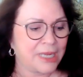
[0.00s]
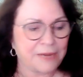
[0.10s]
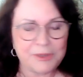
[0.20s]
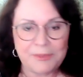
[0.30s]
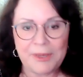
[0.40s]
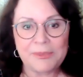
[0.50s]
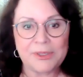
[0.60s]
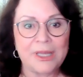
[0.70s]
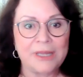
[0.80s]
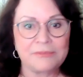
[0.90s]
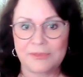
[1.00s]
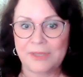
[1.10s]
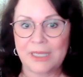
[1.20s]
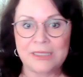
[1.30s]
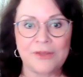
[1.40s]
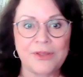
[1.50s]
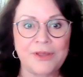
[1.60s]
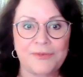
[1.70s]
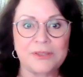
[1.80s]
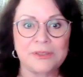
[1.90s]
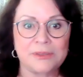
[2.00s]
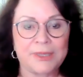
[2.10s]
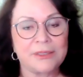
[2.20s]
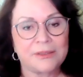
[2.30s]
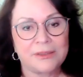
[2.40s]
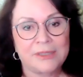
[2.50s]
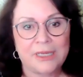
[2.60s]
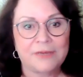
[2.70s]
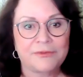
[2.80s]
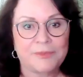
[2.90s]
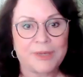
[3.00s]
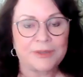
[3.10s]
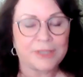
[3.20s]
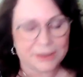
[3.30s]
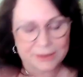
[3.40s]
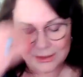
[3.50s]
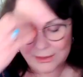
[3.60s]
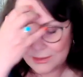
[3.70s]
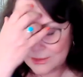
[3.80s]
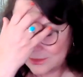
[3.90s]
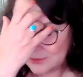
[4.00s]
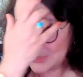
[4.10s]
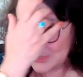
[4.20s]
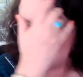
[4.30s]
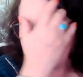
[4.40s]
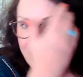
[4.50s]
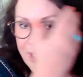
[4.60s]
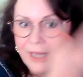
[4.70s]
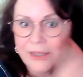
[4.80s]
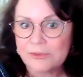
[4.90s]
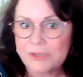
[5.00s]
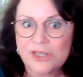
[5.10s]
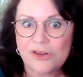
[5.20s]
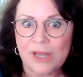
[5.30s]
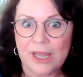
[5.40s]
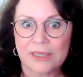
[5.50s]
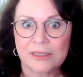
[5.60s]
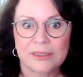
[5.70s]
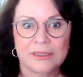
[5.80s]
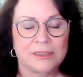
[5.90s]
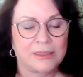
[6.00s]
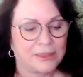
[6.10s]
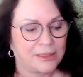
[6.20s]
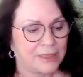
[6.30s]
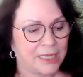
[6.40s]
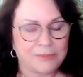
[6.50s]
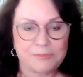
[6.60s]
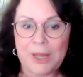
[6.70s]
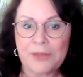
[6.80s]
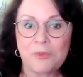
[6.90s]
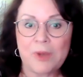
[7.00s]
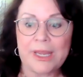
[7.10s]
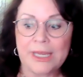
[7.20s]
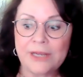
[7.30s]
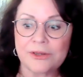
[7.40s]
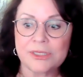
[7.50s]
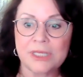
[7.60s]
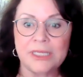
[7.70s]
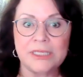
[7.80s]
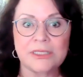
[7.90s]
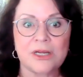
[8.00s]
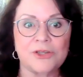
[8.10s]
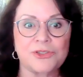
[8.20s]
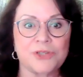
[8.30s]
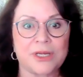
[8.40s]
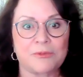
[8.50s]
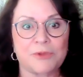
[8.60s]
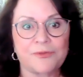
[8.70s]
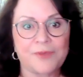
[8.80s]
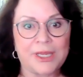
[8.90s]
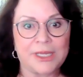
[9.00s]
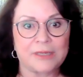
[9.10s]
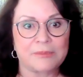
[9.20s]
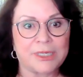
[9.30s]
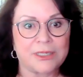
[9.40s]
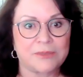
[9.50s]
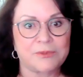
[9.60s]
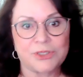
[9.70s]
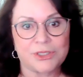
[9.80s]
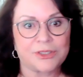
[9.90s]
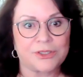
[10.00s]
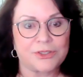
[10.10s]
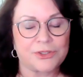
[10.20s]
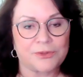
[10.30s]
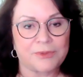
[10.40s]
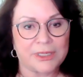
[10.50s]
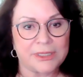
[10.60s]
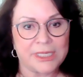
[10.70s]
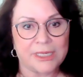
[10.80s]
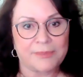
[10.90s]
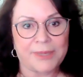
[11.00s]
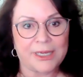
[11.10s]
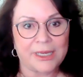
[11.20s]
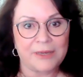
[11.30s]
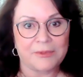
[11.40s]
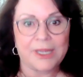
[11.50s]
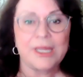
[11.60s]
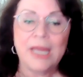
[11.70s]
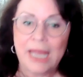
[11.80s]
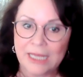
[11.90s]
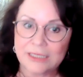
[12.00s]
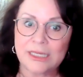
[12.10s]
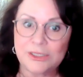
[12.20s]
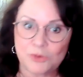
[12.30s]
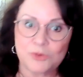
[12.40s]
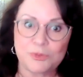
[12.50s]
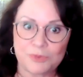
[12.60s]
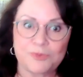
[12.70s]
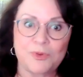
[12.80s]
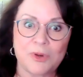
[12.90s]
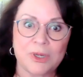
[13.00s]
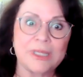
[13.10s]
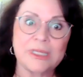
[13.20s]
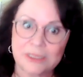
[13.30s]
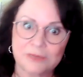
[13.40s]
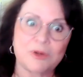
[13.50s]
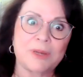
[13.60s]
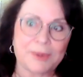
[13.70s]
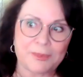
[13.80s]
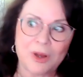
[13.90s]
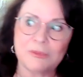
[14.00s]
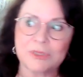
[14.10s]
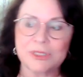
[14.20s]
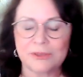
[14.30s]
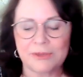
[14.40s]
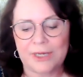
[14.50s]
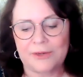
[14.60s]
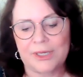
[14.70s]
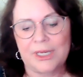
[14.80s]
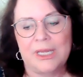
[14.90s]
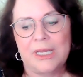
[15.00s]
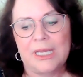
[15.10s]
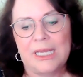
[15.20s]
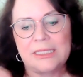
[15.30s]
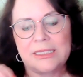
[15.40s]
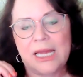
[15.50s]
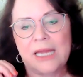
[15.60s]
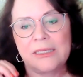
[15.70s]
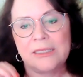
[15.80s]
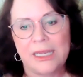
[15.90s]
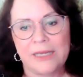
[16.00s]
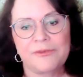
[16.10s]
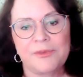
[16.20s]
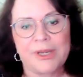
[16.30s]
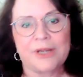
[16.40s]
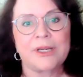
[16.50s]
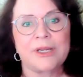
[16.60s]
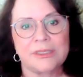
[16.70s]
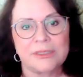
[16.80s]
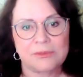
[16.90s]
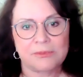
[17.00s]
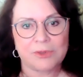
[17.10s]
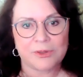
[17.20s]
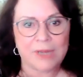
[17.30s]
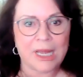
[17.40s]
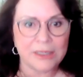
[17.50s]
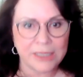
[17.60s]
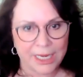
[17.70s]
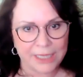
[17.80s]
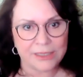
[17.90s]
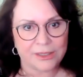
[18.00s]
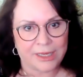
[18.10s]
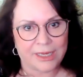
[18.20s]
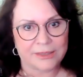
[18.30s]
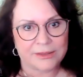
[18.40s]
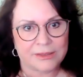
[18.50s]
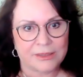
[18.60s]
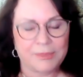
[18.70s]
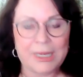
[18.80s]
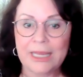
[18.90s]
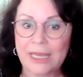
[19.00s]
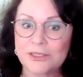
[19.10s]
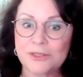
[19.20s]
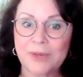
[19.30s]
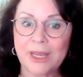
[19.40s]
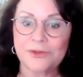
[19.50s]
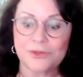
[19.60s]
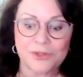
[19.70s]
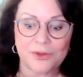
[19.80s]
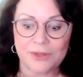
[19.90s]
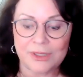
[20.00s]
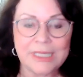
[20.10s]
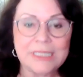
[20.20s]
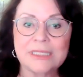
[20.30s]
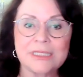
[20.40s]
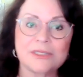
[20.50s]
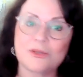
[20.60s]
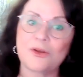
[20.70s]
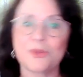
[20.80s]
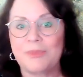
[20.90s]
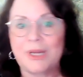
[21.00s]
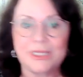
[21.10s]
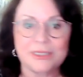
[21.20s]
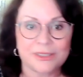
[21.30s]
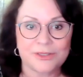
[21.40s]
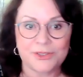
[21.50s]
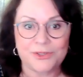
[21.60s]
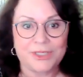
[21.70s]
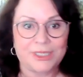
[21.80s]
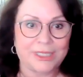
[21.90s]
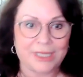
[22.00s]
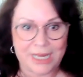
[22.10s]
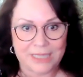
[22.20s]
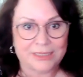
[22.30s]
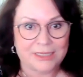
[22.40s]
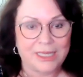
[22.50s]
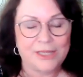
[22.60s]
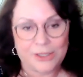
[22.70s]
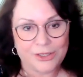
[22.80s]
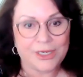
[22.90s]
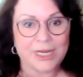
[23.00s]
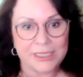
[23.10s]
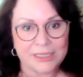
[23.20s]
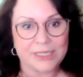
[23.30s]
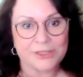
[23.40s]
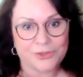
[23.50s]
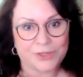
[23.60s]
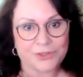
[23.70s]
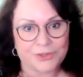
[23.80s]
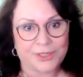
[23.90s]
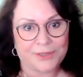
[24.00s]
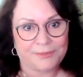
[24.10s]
and remember, they that's how they felt about Native Americans. It wasn't our land, it was their land. And by the way, here, sign this contract and we're faking it because we're just going to turn around and take it back anyway. As I told you before, and this is why my mom was so angry, is that Native Americans were allocated lands, but guess who handles all the leases, all the monies concerning the lands? The United States Treasury.